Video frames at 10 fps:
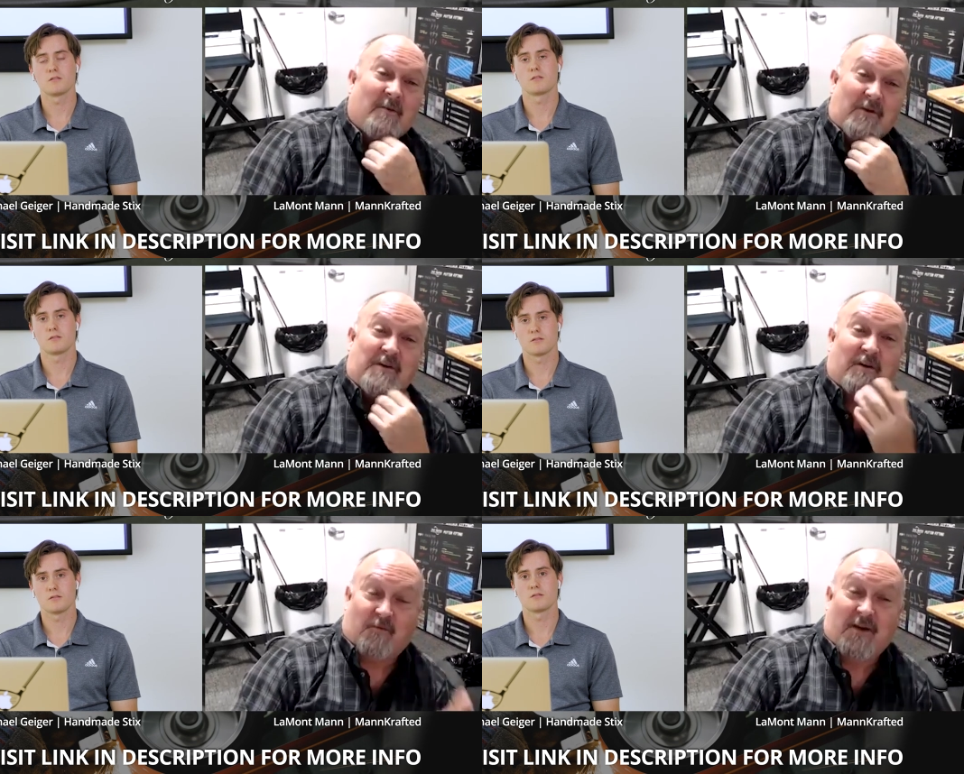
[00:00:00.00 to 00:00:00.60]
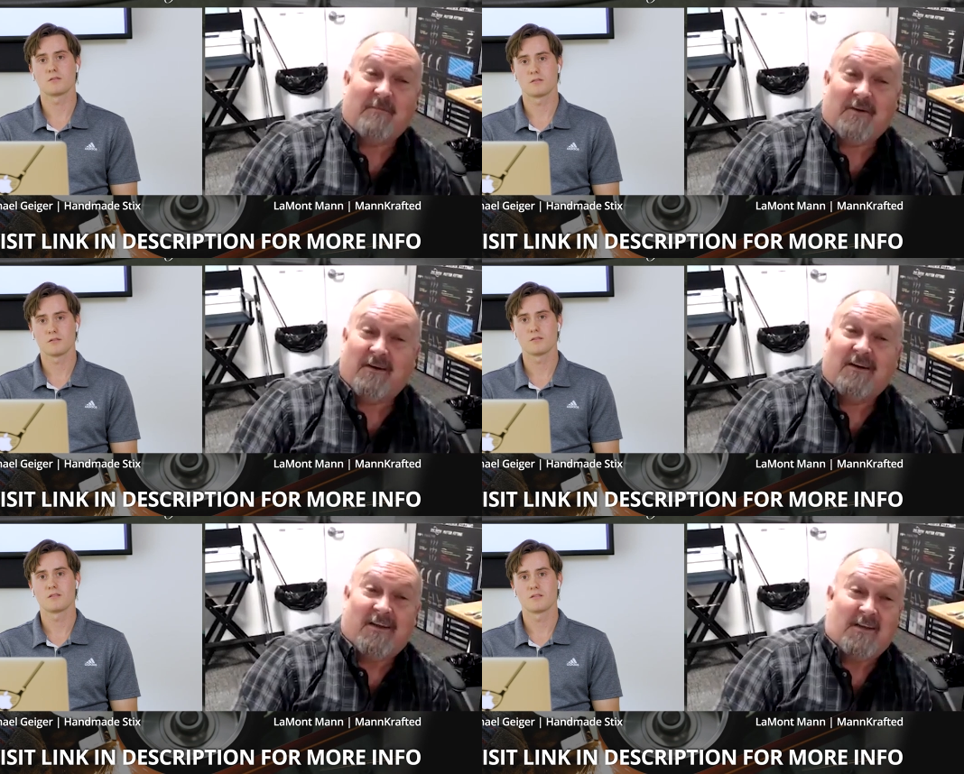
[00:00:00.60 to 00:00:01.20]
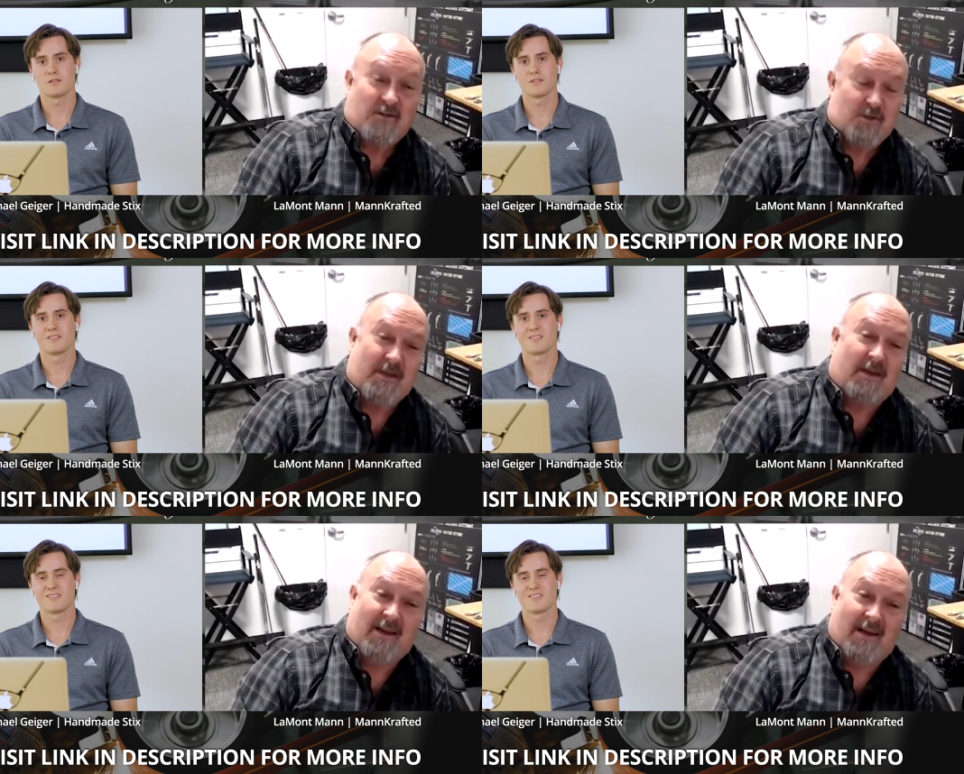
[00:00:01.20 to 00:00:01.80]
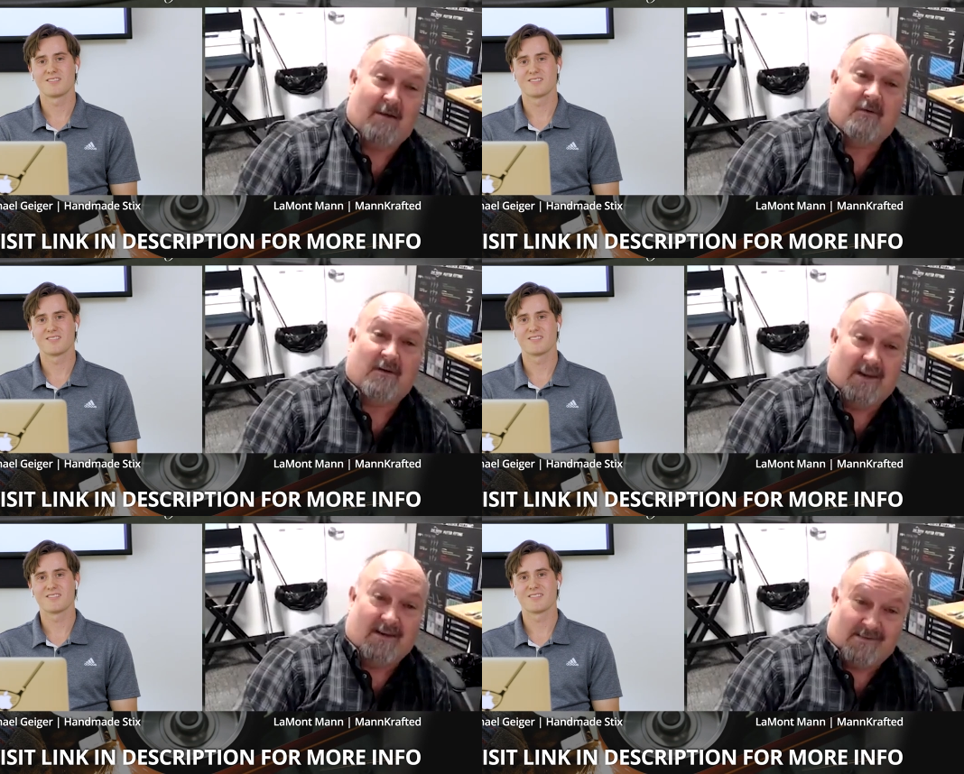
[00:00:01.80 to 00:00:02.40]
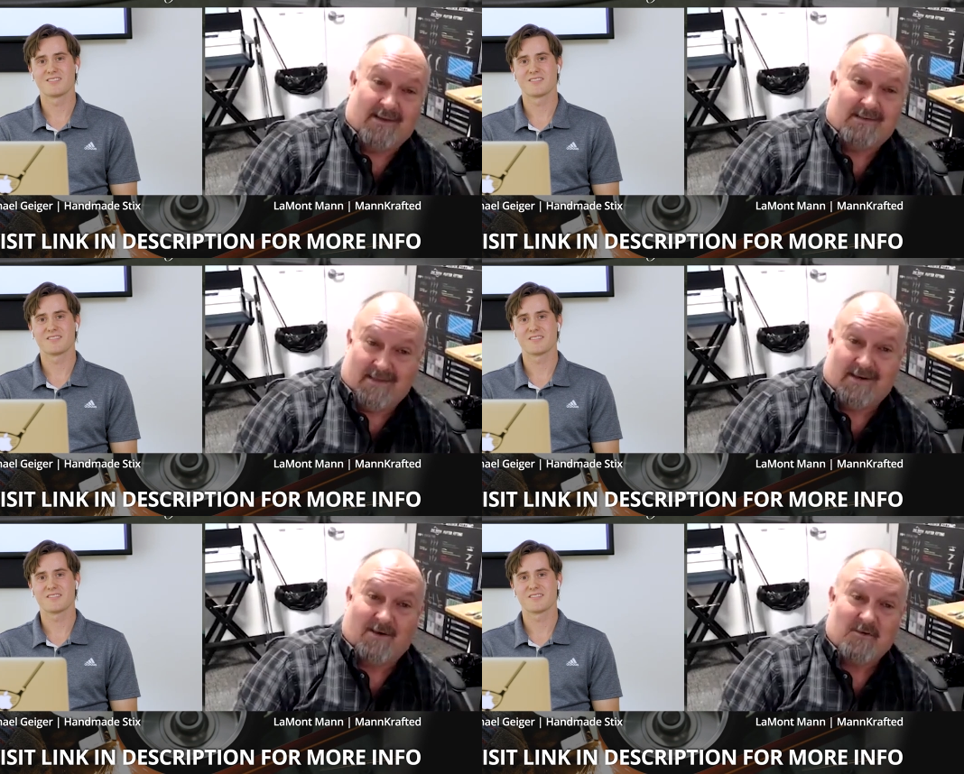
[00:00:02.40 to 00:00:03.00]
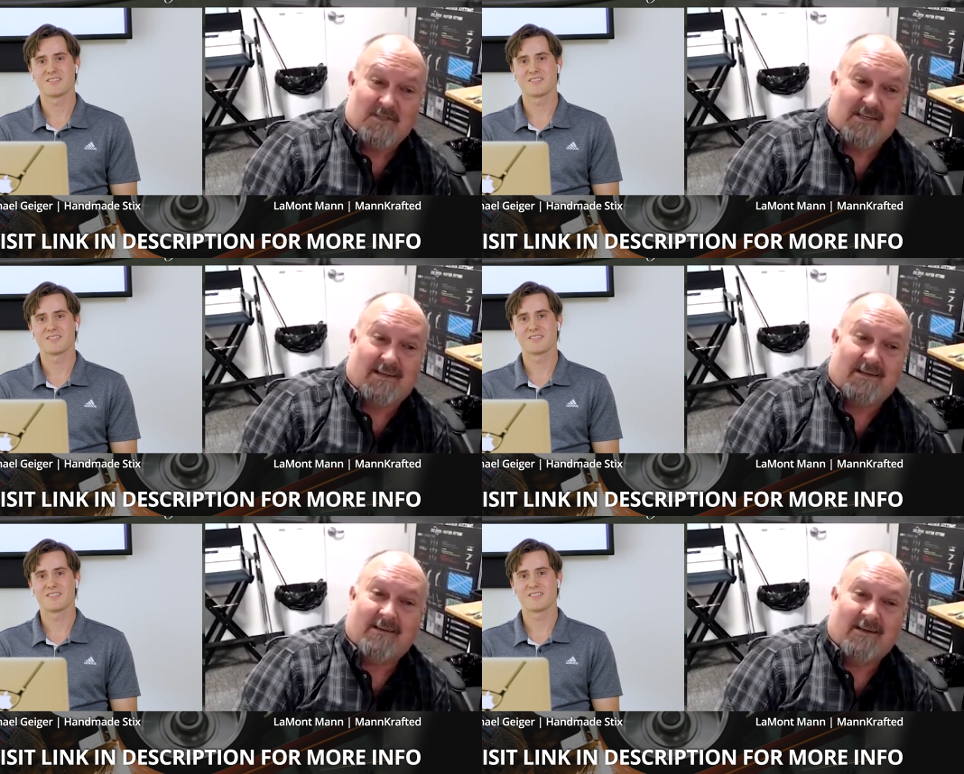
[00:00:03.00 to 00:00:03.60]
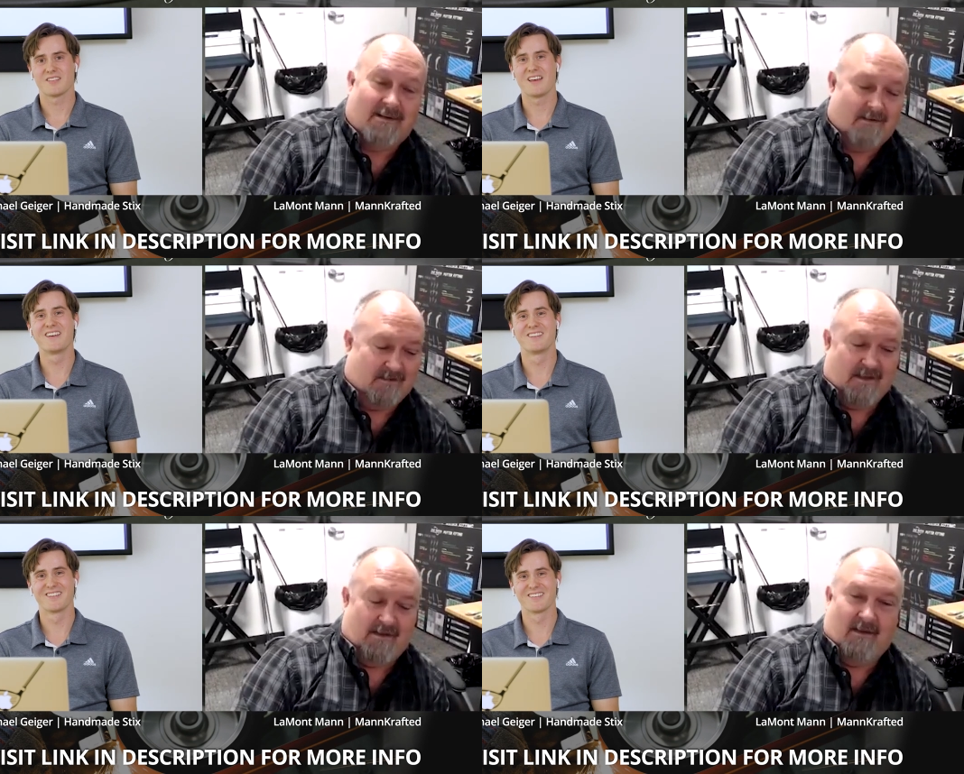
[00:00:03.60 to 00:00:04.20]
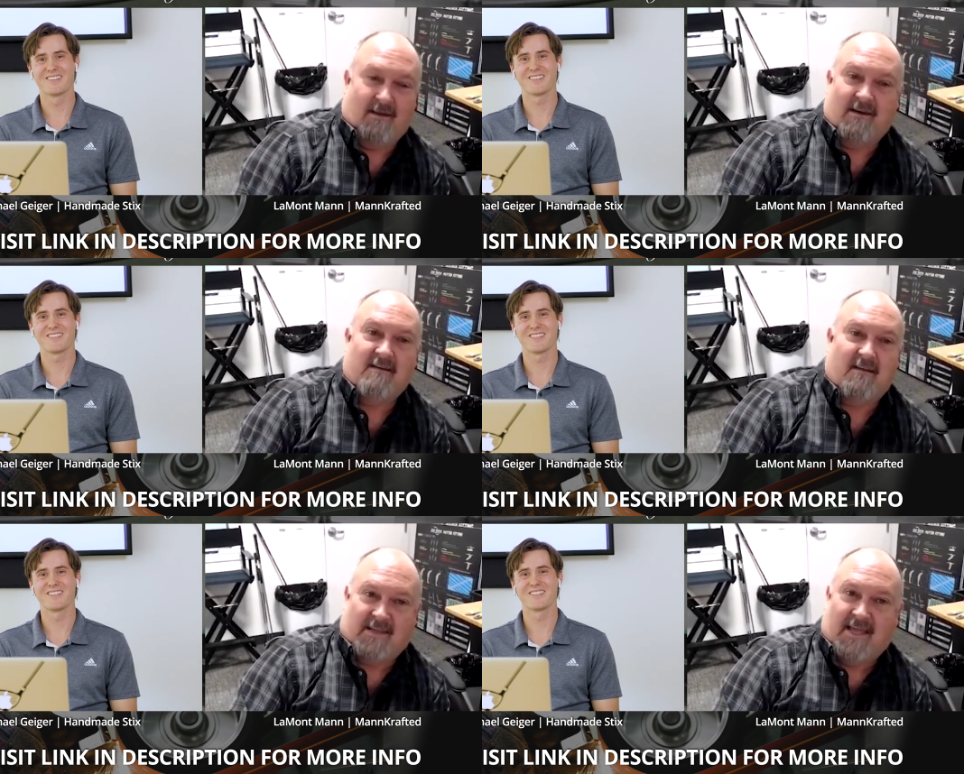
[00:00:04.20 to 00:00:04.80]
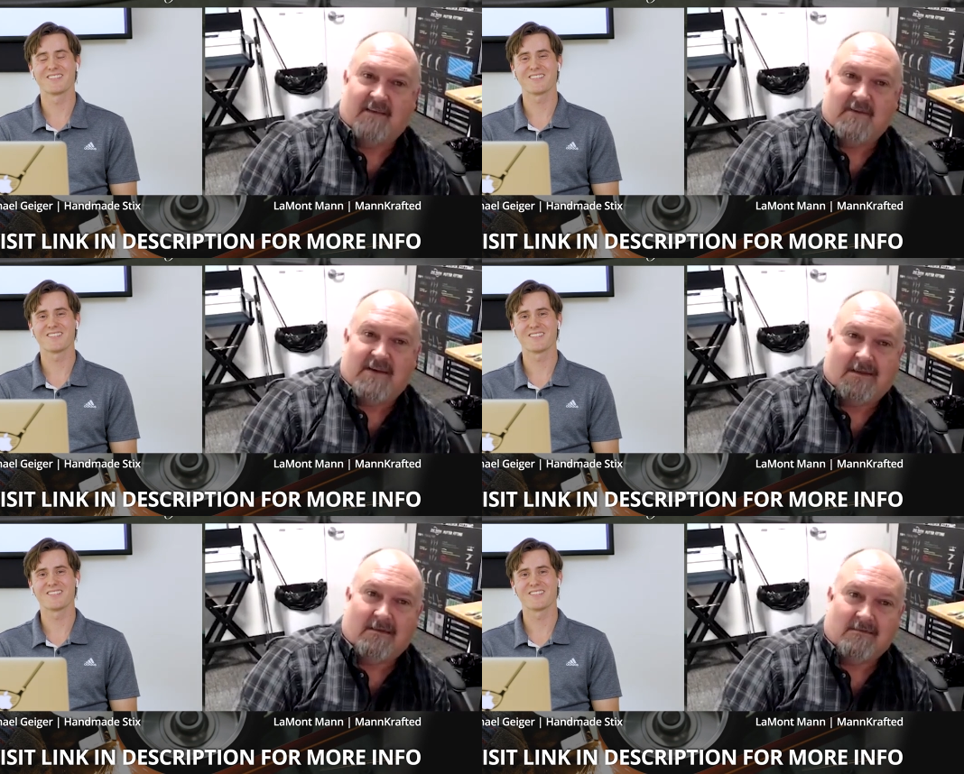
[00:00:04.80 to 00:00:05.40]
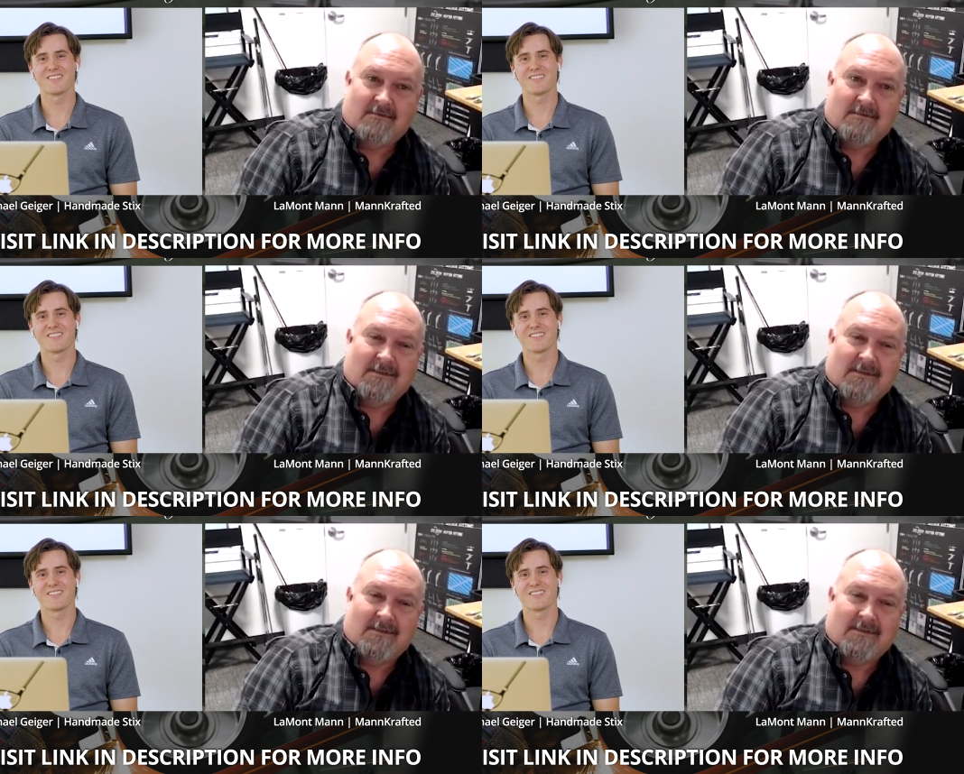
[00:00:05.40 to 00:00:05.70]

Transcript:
Speaker 1: when you're a framer and you're swinging a hammer eight, 10 hours a day at, at, a, at the head of a nail,